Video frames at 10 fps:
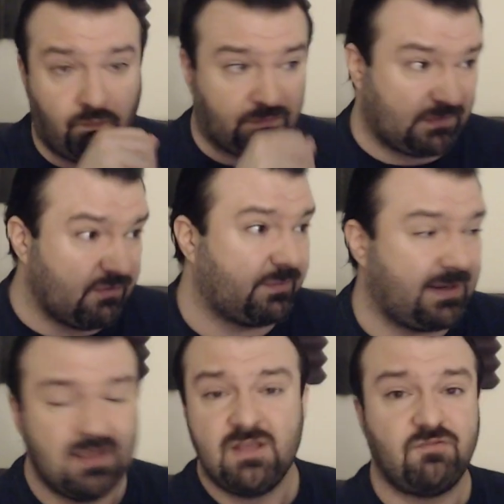excuse
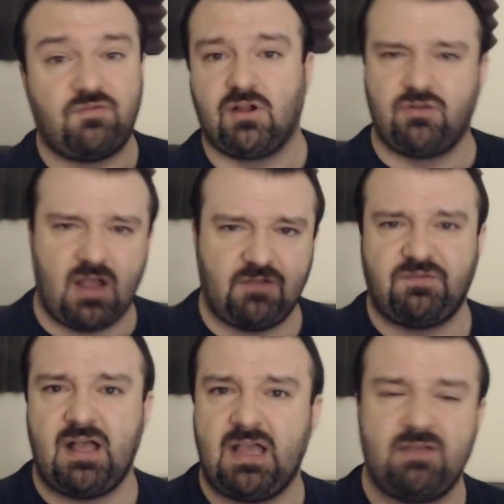me, Far Cry
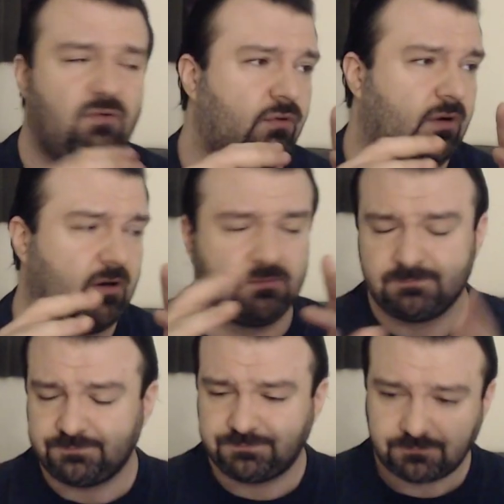5 or
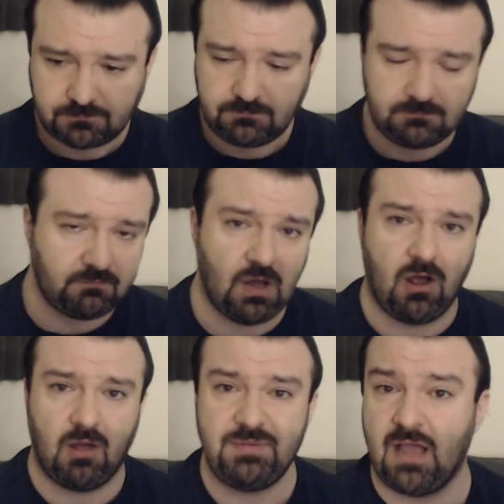
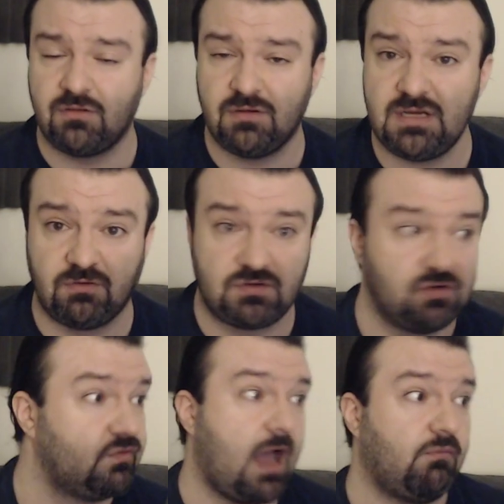uh, Beyond Good and Evil
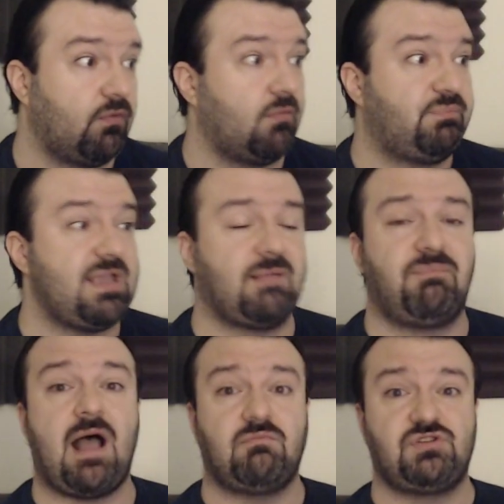2. That a big
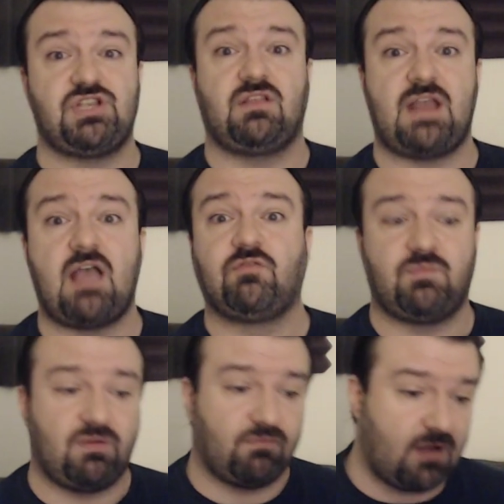bombshell
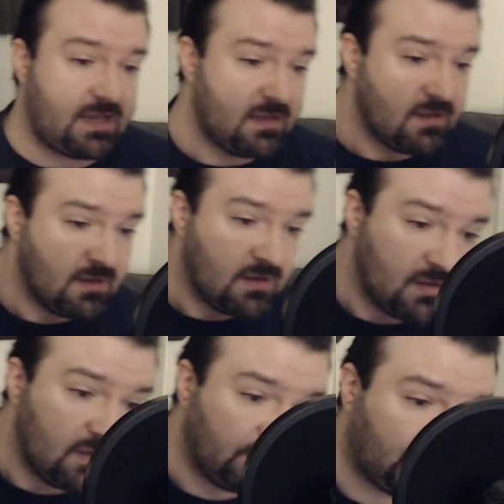announcement, right?
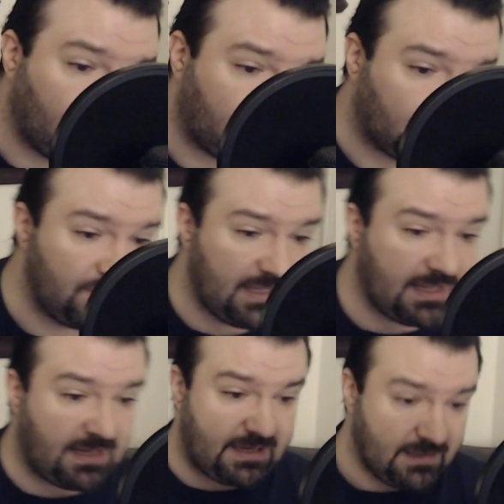So for
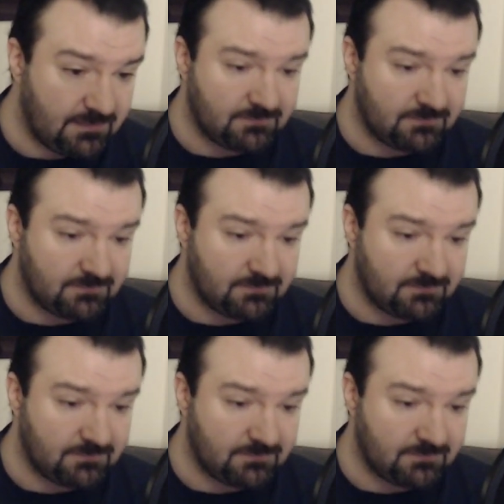me,